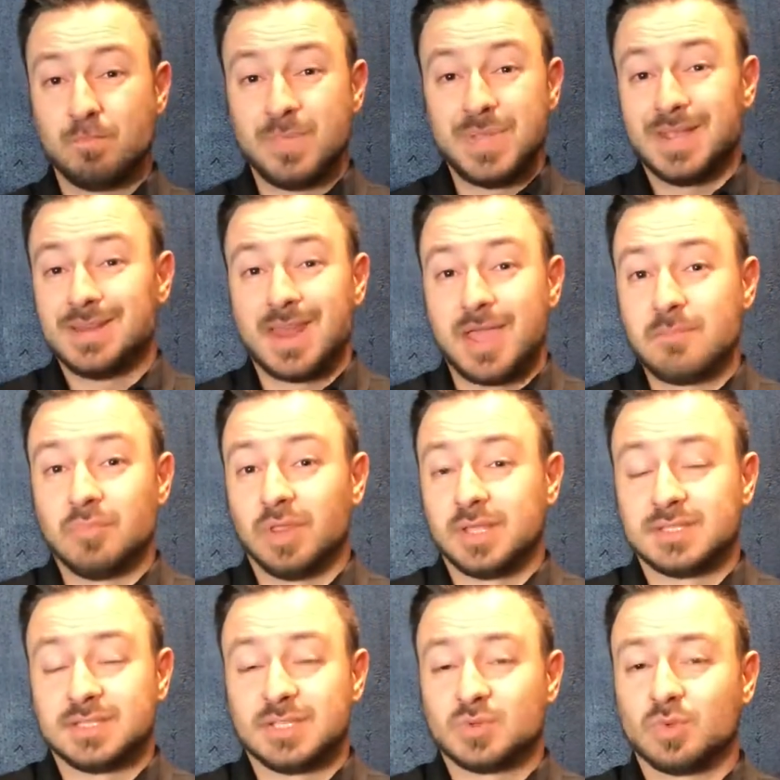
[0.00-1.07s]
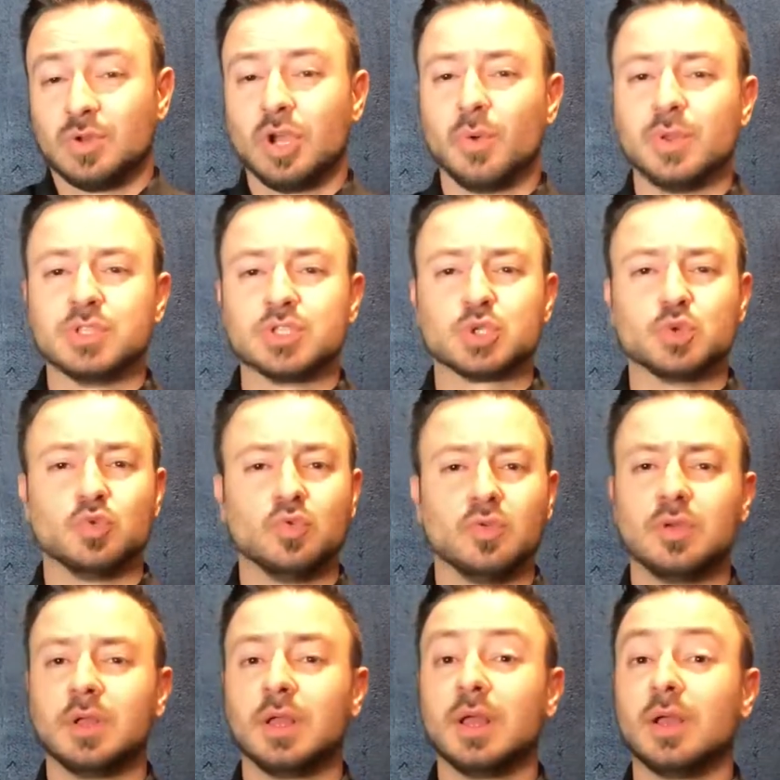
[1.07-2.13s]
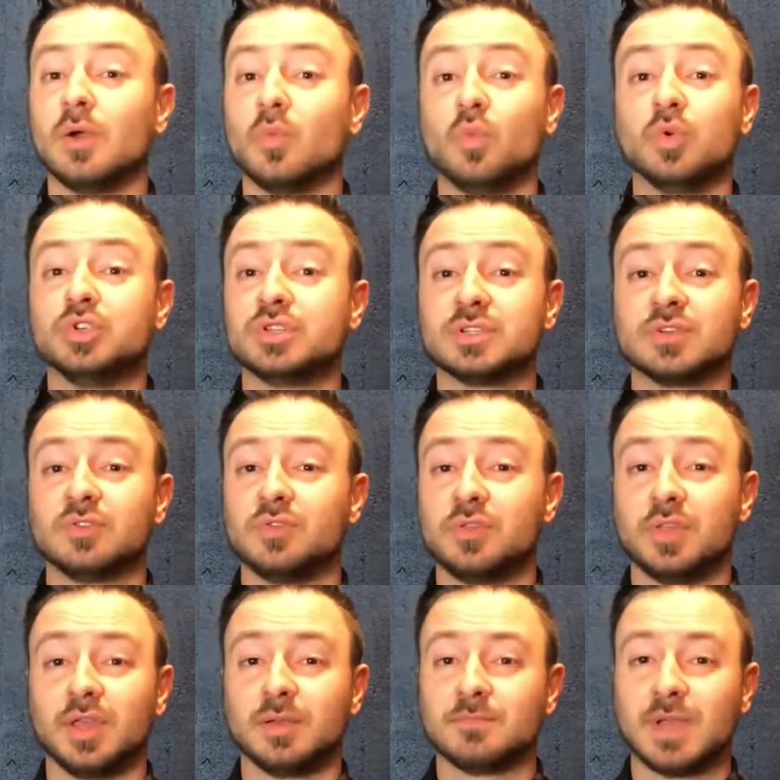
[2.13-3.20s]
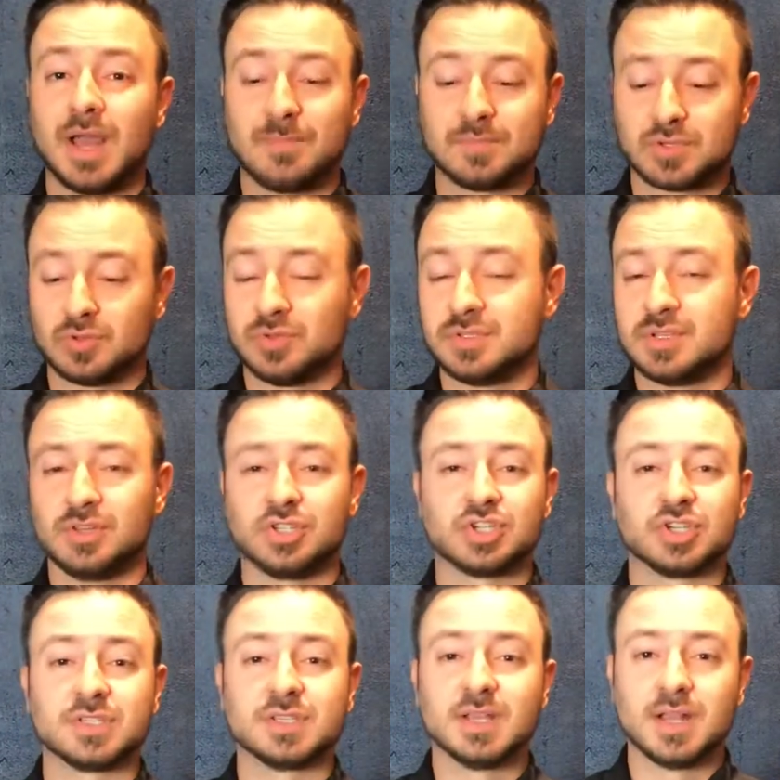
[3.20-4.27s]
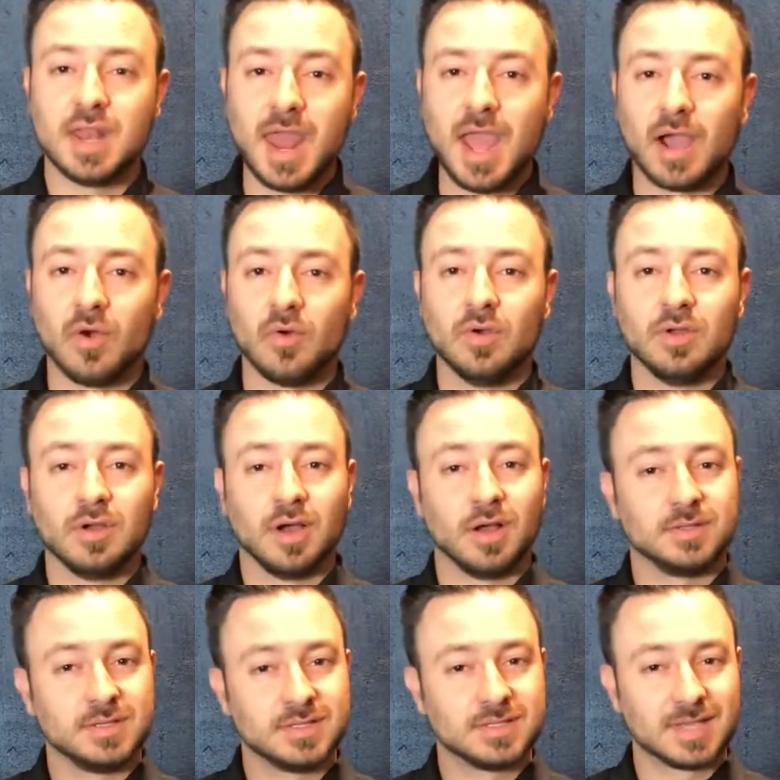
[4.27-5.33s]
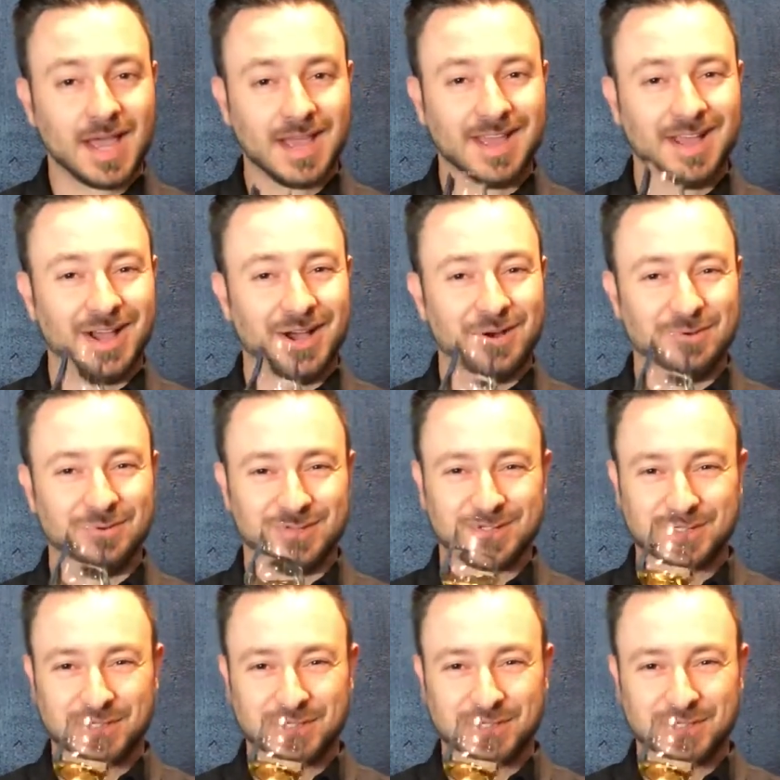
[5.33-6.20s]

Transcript: big name blends this would go into, which is a good thing. Absolutely delicious. Now, I did say I would